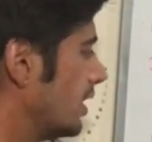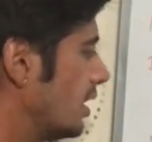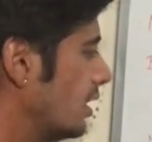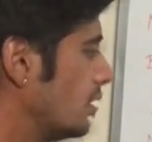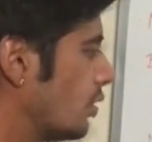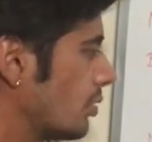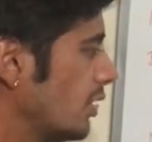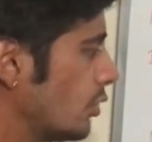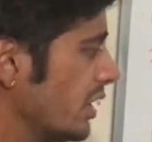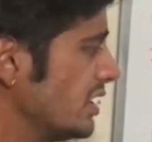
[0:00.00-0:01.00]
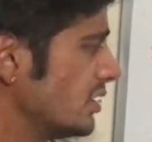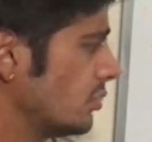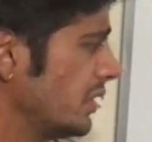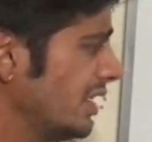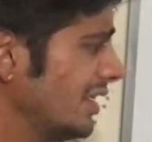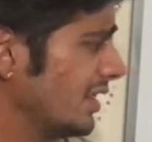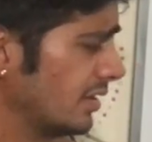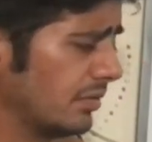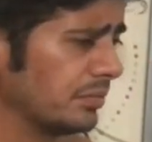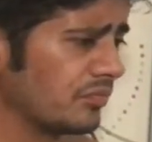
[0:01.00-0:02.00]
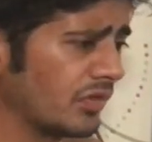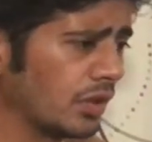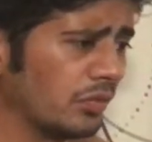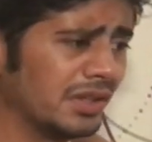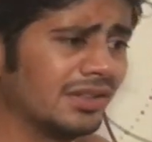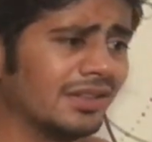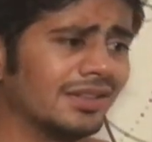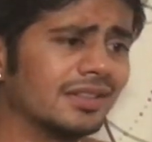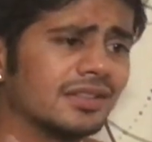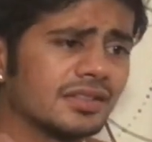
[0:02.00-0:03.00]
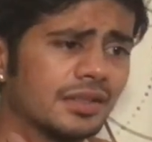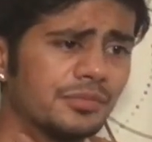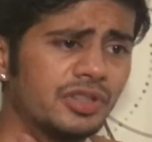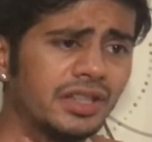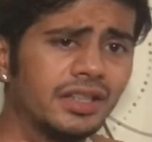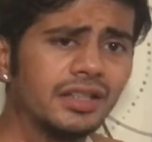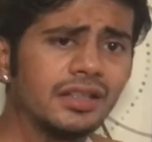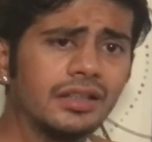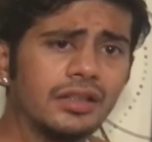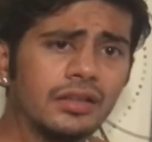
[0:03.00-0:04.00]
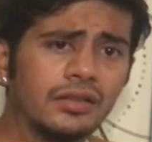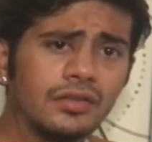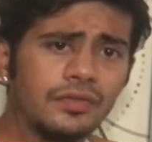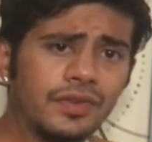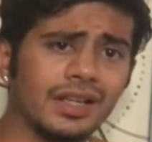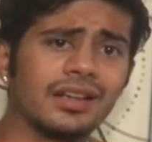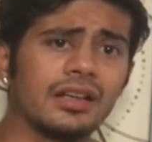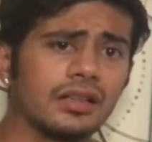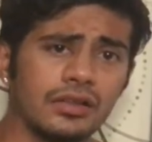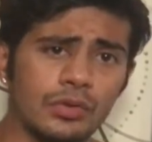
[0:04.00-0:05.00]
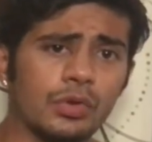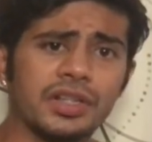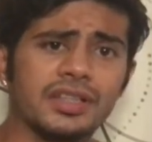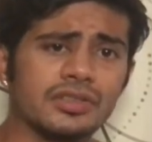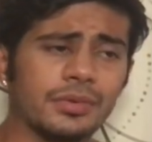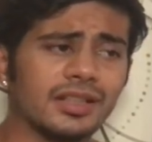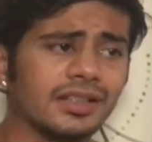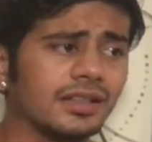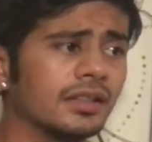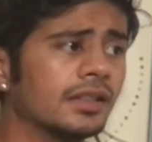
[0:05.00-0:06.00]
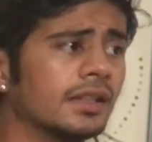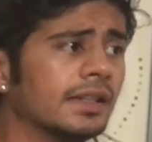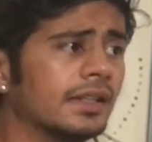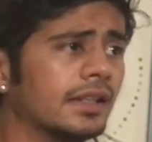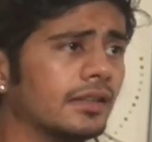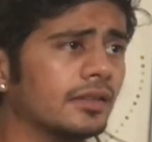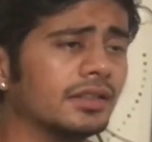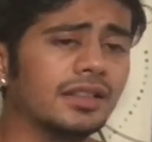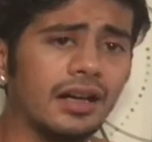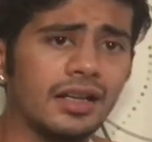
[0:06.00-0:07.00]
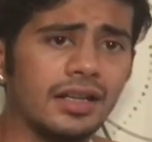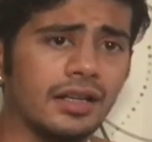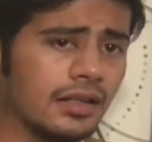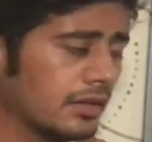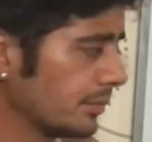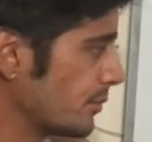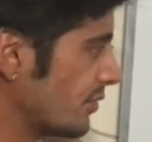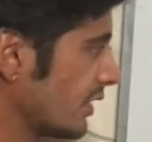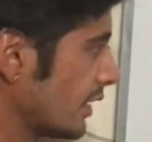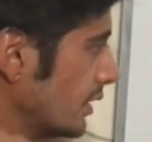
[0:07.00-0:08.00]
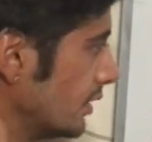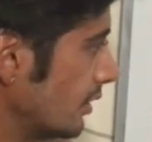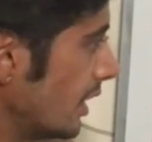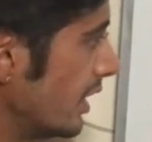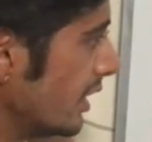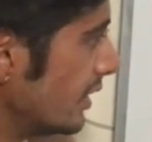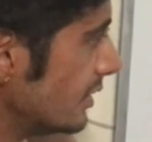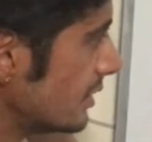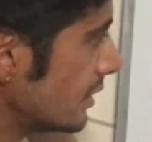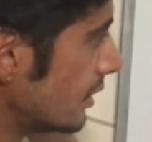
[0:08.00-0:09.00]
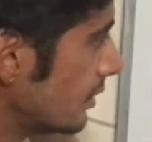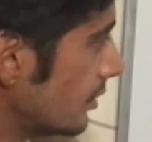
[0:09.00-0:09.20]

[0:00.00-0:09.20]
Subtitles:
in our normal routines, we with the sabji, phalka, roti, chapati, dal, the lentils,